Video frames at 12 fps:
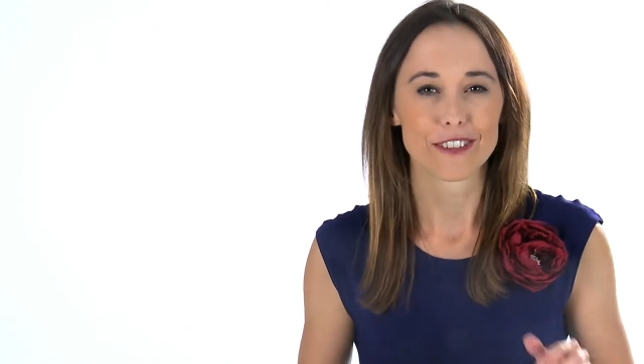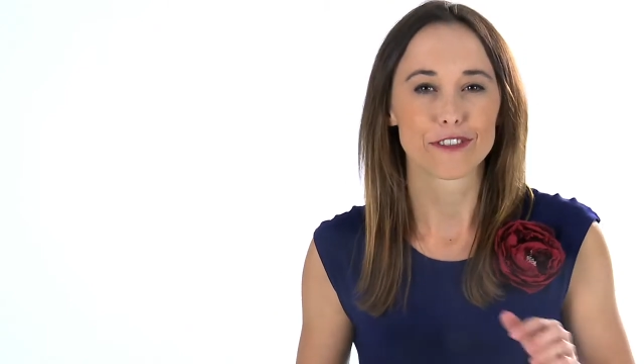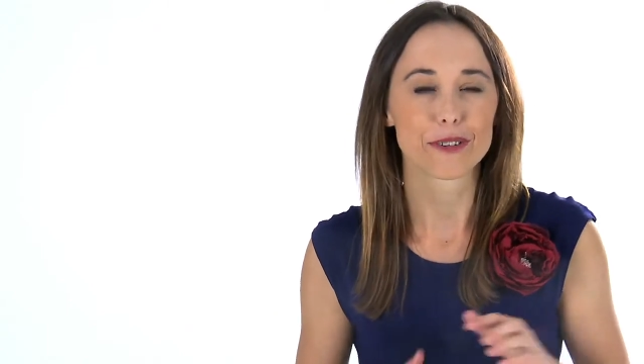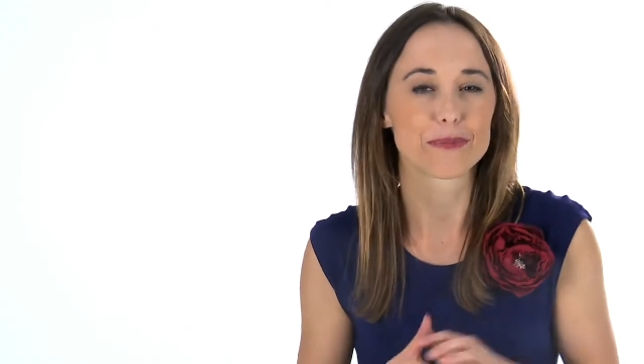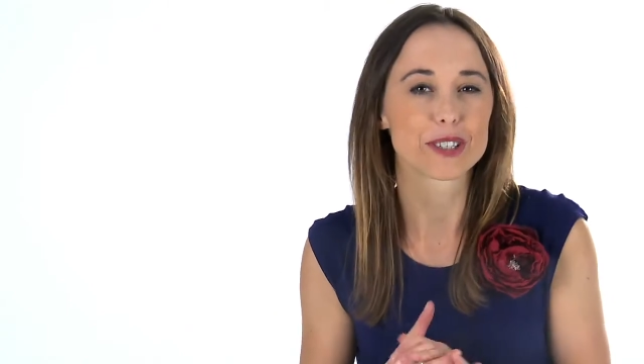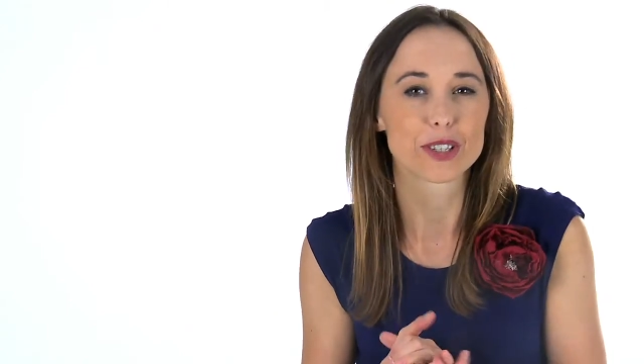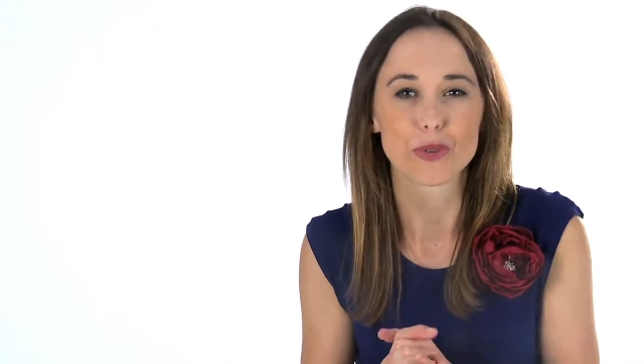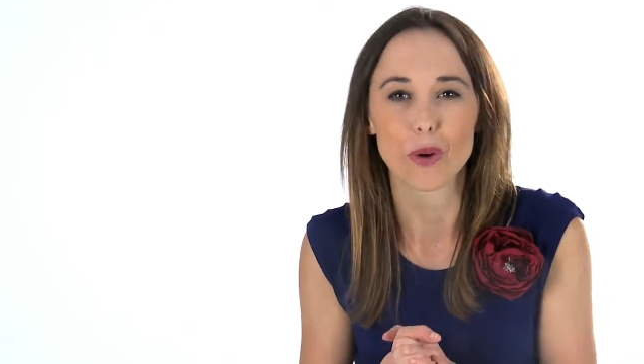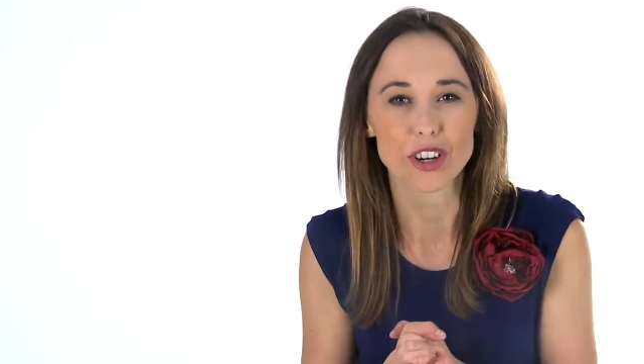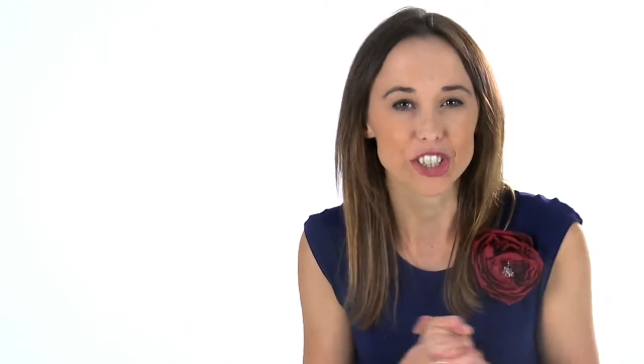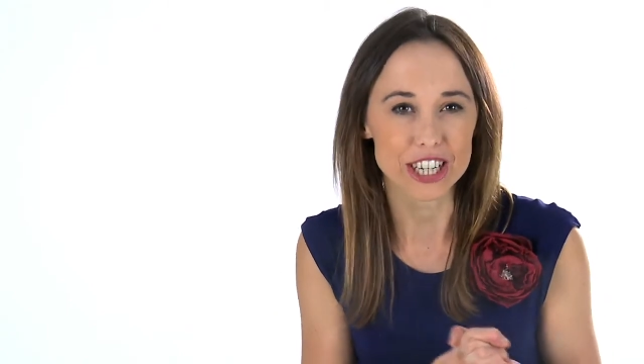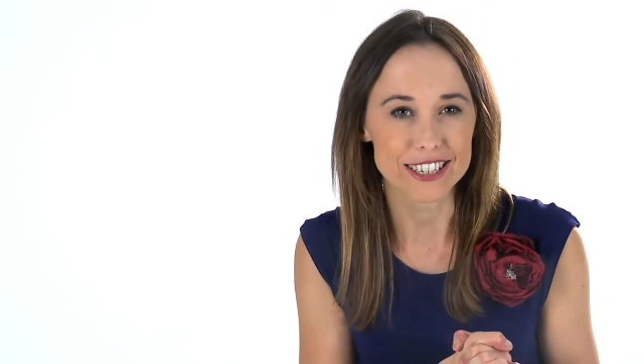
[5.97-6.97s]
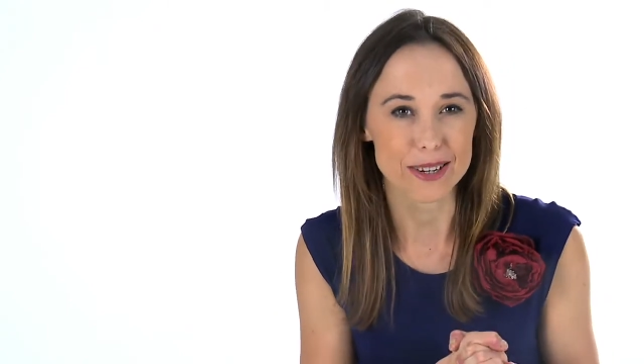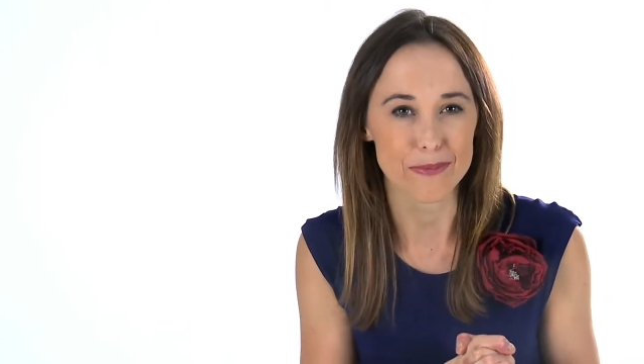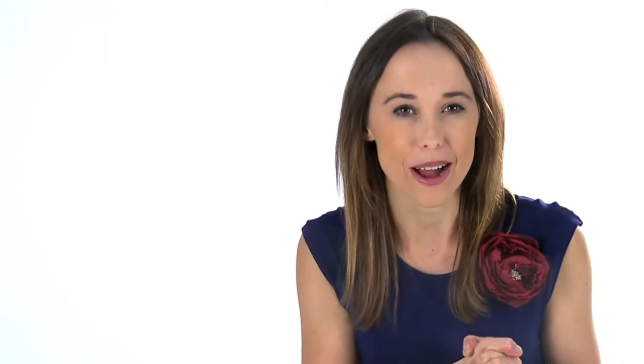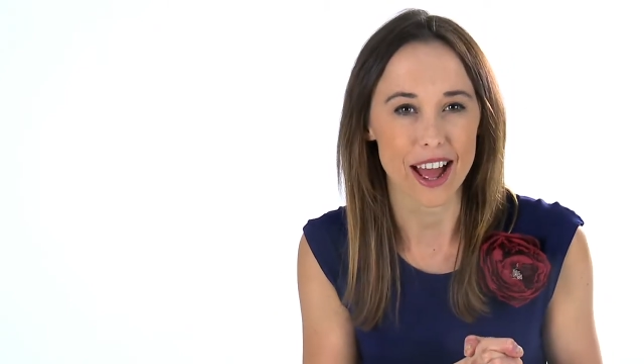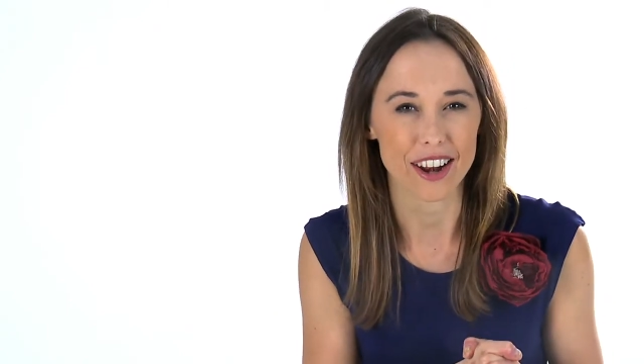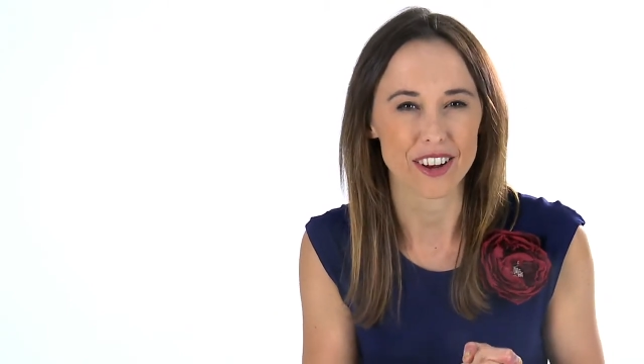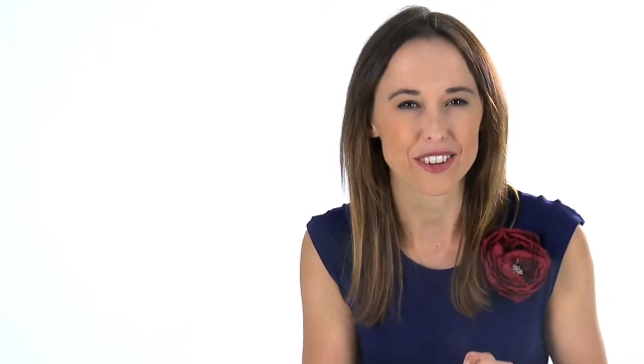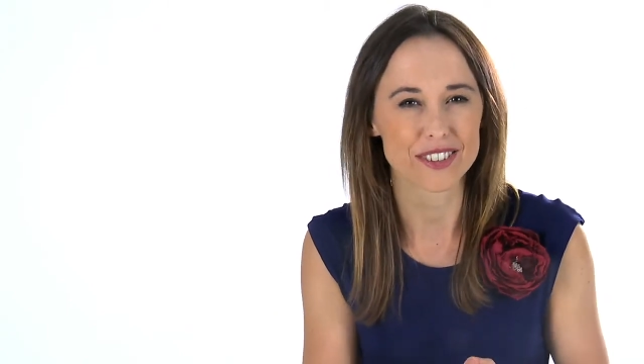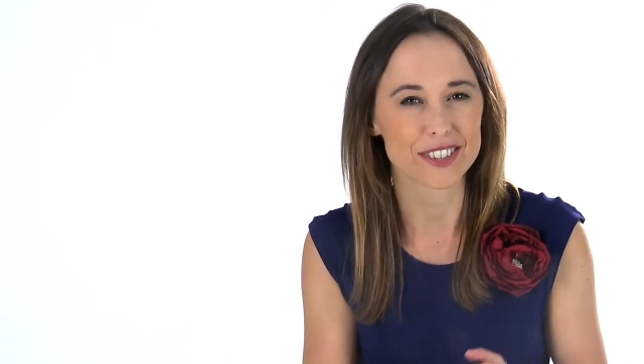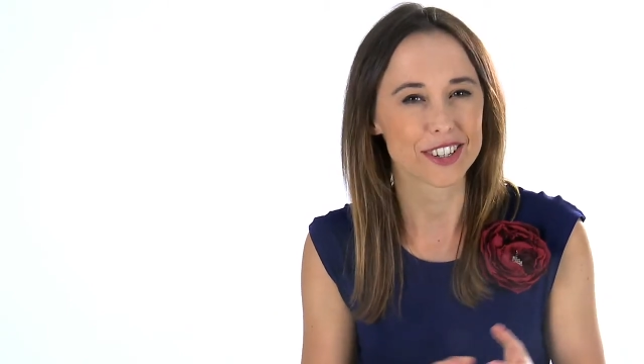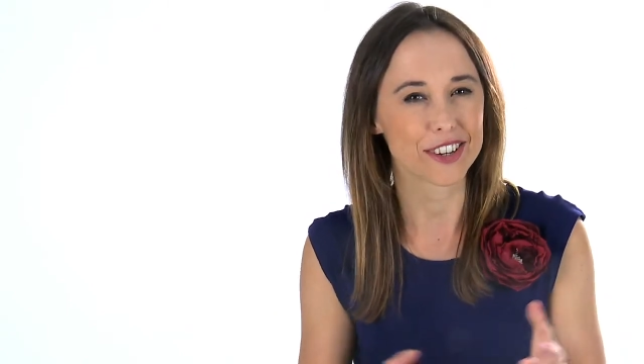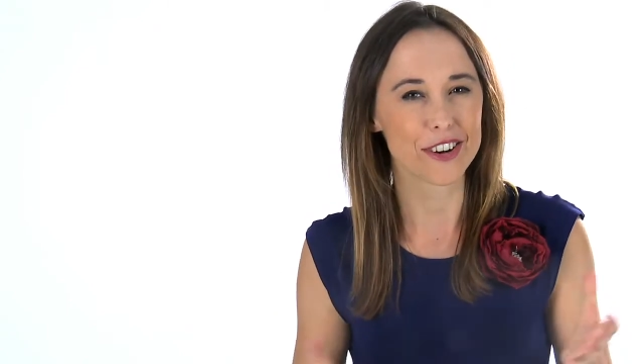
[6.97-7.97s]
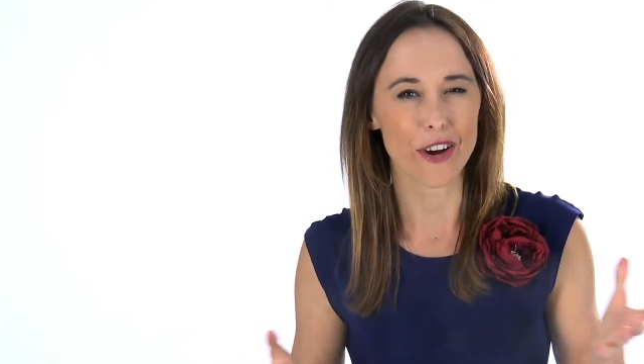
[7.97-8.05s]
from squashing tomatoes to